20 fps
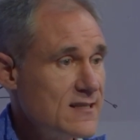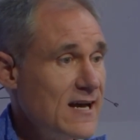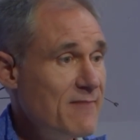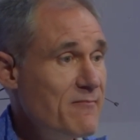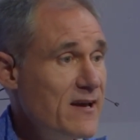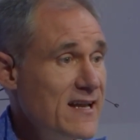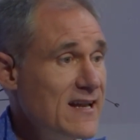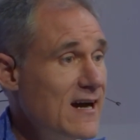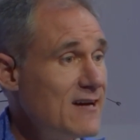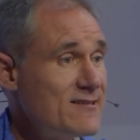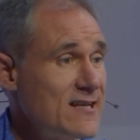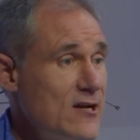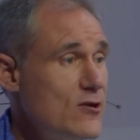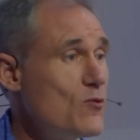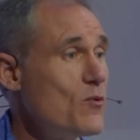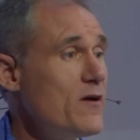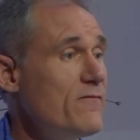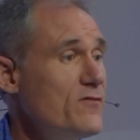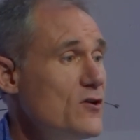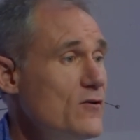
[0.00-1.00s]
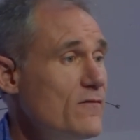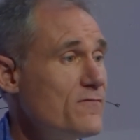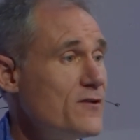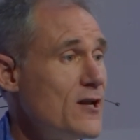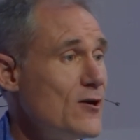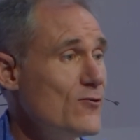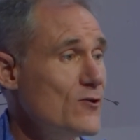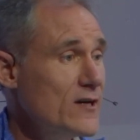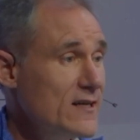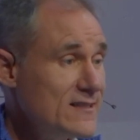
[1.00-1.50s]
I mean, I don't know whether you've
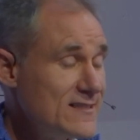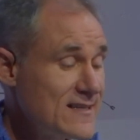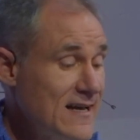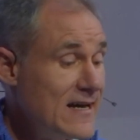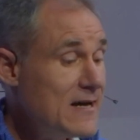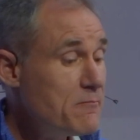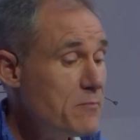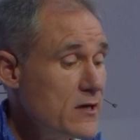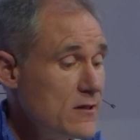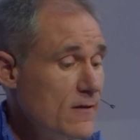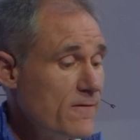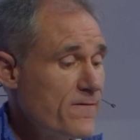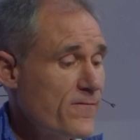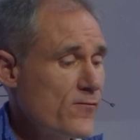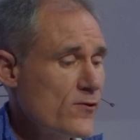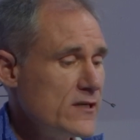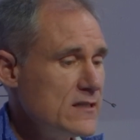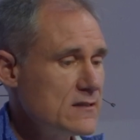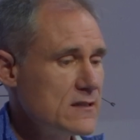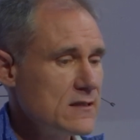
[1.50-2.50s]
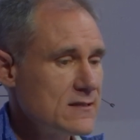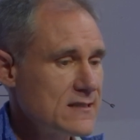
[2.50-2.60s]
noticed, but the freezer